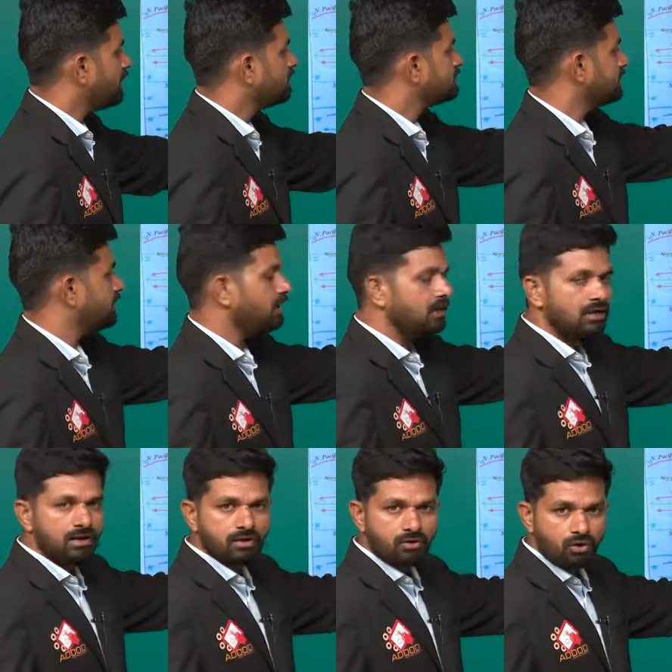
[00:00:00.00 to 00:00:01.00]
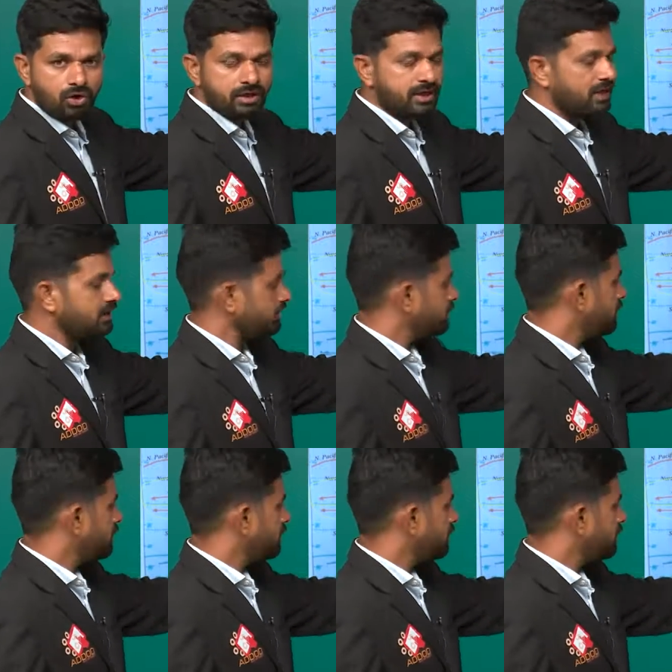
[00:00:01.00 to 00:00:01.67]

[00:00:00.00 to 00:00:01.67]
is a cold current